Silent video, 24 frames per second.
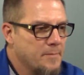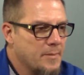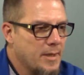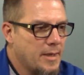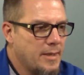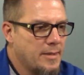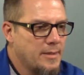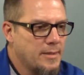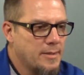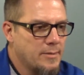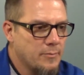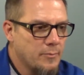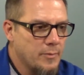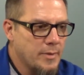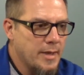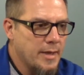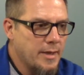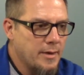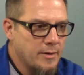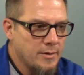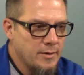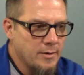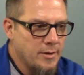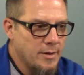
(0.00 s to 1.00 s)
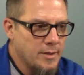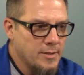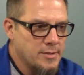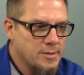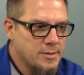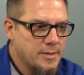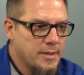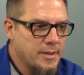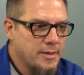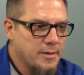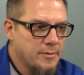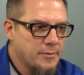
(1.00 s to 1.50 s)
And then we had our launch
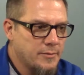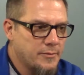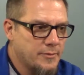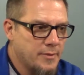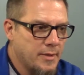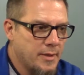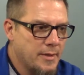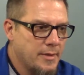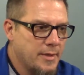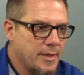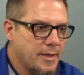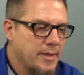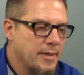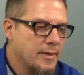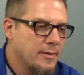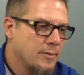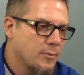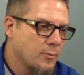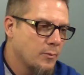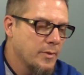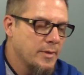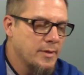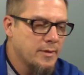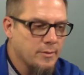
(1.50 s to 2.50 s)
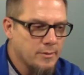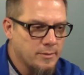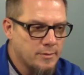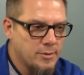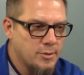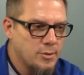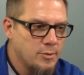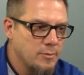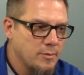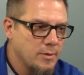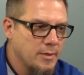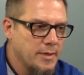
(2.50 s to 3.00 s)
date on Sunday, and the week or
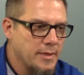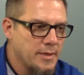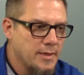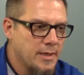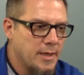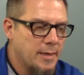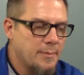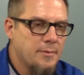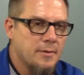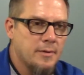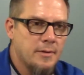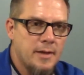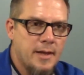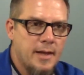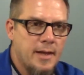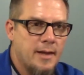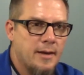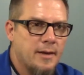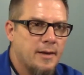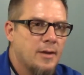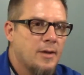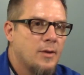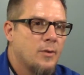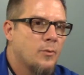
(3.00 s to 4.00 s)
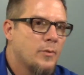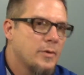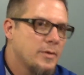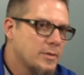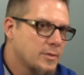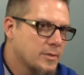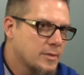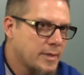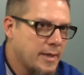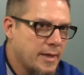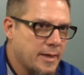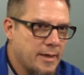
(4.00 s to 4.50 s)
two leading up to that, we
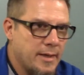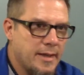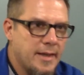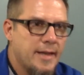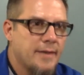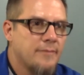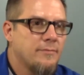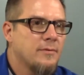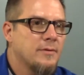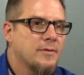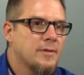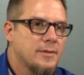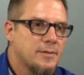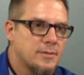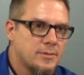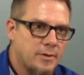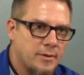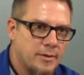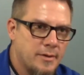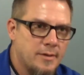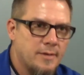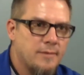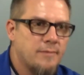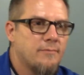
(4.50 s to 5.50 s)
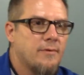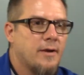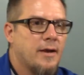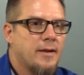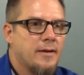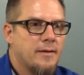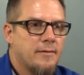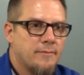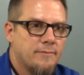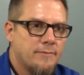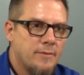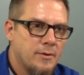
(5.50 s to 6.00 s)
just kind of heavily started
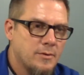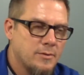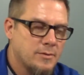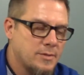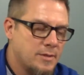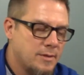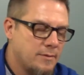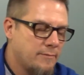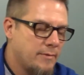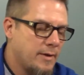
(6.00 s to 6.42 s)
inviting folks.